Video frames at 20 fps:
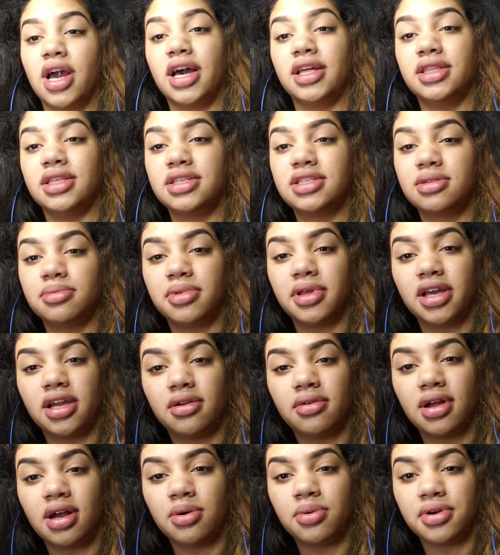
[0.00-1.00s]
got this to play
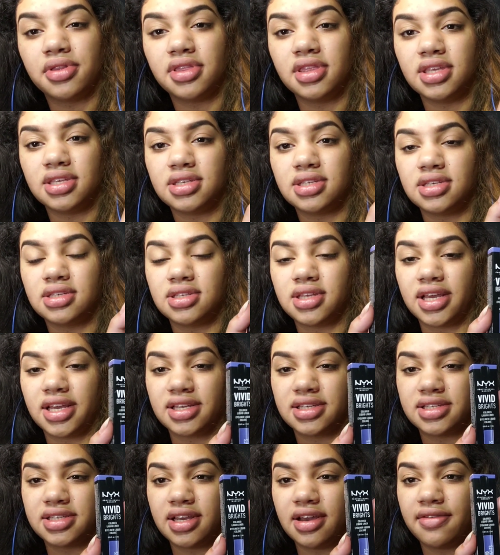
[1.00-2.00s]
around with. This is
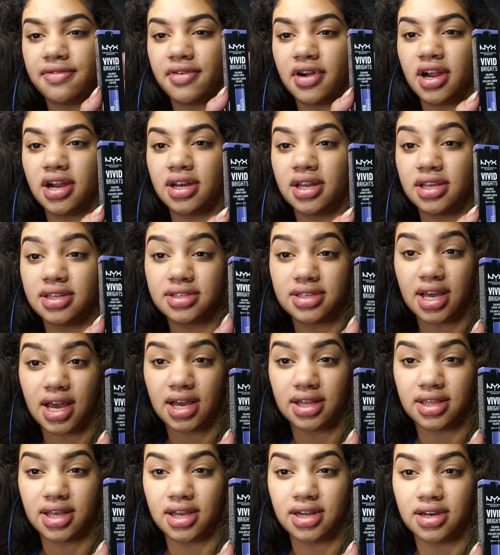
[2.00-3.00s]
like a Sapphire NYX
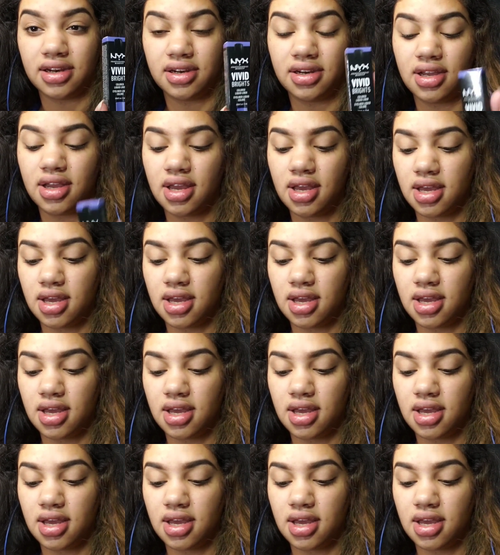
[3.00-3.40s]
eyeliner.